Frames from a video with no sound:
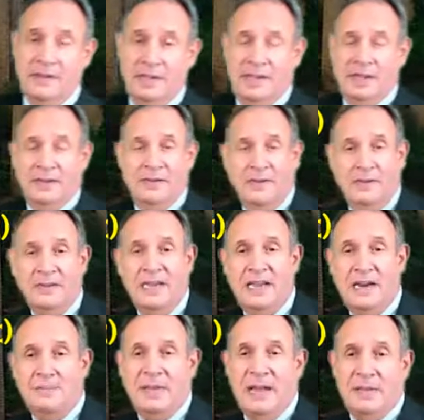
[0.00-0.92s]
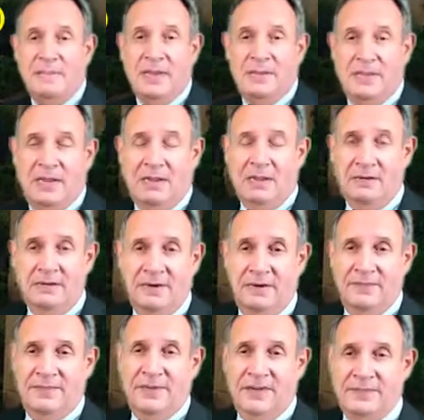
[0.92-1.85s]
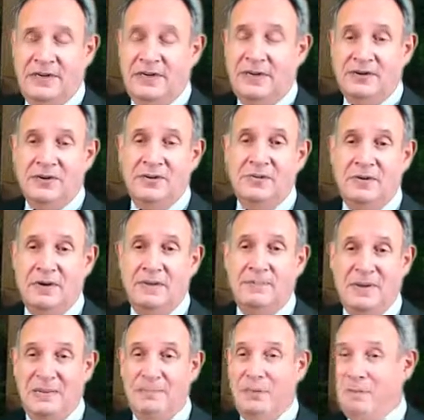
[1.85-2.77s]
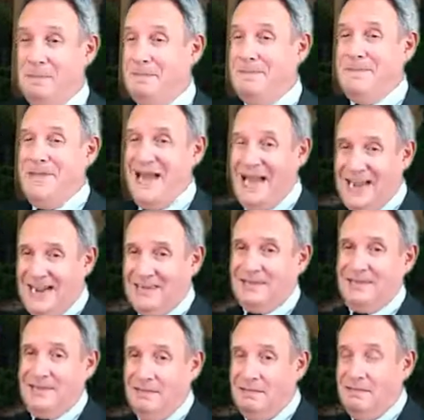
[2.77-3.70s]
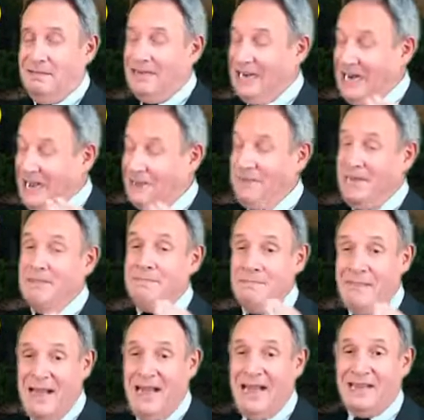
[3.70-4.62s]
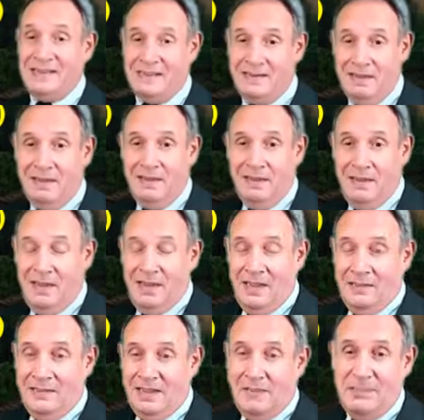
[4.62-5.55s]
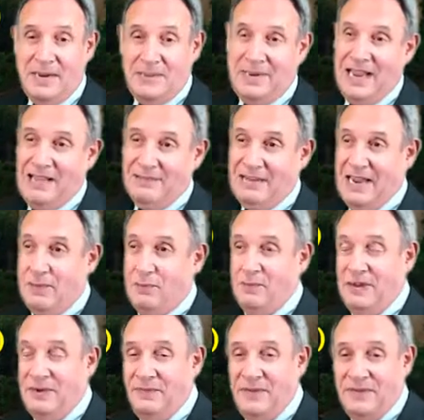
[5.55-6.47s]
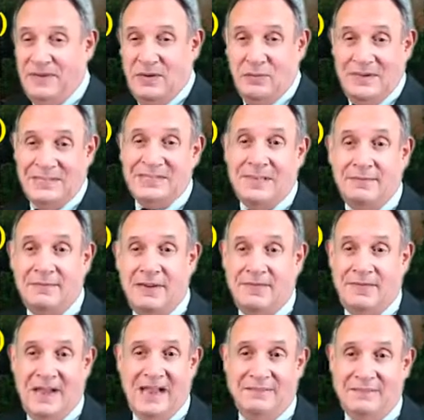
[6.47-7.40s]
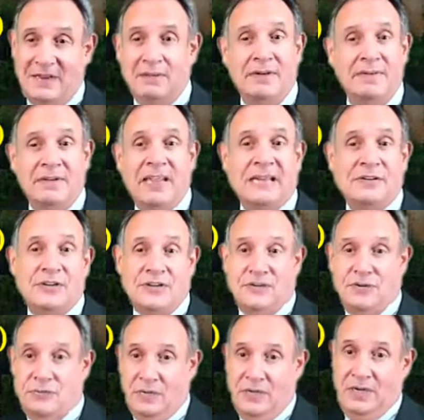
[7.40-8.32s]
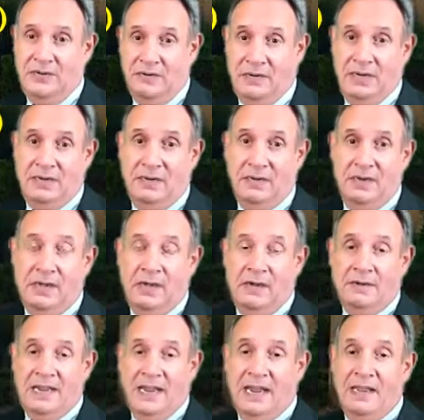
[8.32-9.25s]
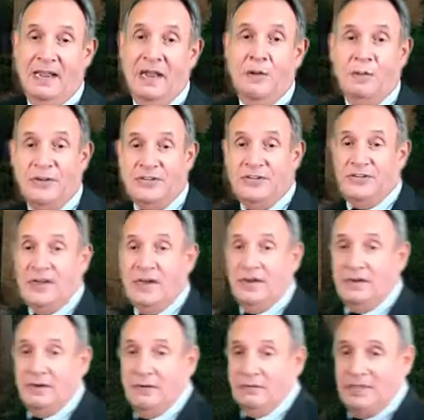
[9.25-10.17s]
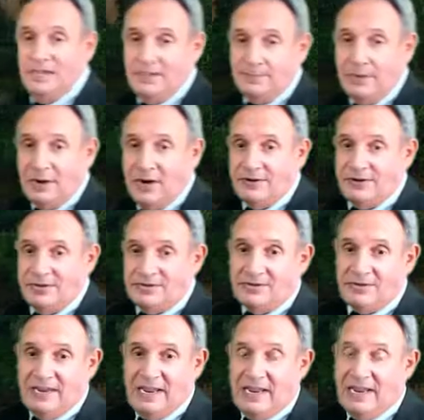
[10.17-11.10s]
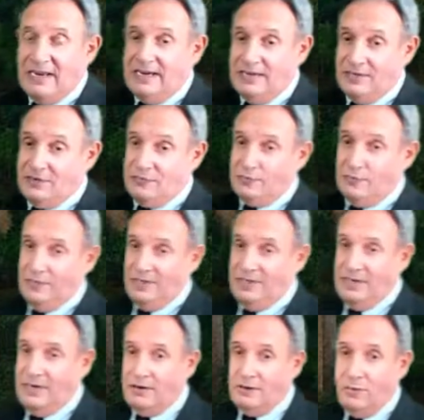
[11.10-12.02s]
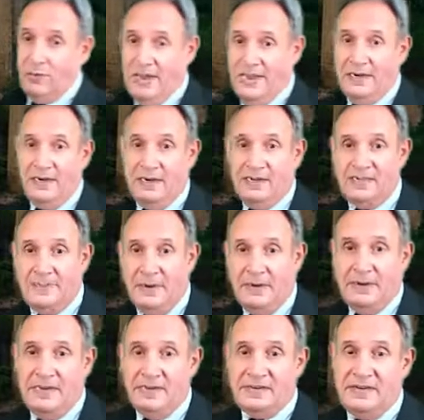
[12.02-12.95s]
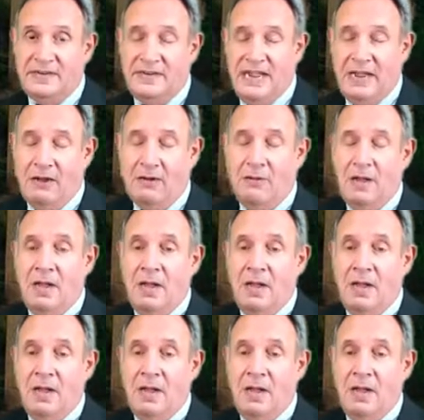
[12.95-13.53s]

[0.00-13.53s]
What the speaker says: You only get about maybe 150 to 200 people max. And I mean max. They'll maybe have like 150, 175. They don't even get to 200, okay, which is on these barges. And it's really quite an experience. Now,